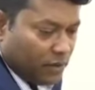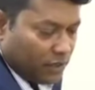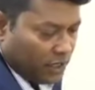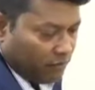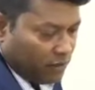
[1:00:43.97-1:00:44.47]

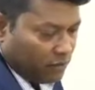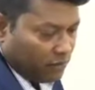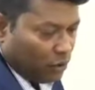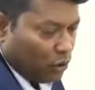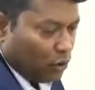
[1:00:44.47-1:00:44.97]
Developed
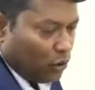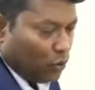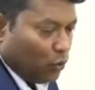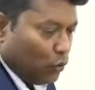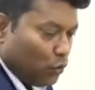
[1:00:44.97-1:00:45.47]

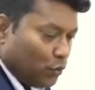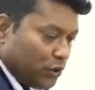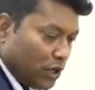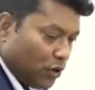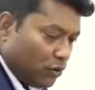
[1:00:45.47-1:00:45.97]

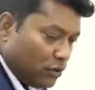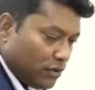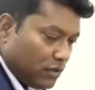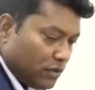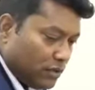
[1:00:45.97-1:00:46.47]

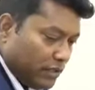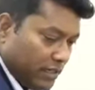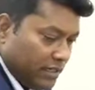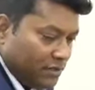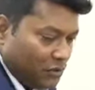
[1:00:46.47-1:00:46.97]
without
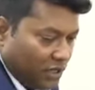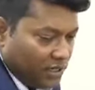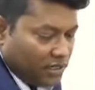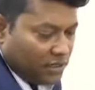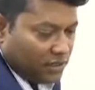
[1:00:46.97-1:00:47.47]
the
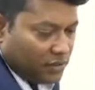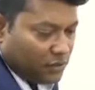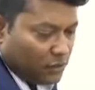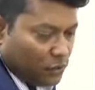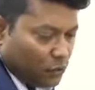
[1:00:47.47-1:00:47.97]
state,
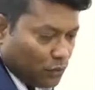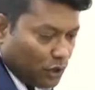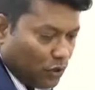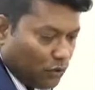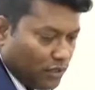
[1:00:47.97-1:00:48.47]

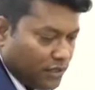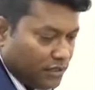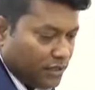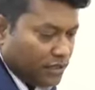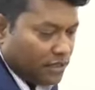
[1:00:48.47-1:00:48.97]
without the
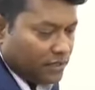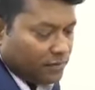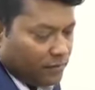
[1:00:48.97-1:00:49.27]
state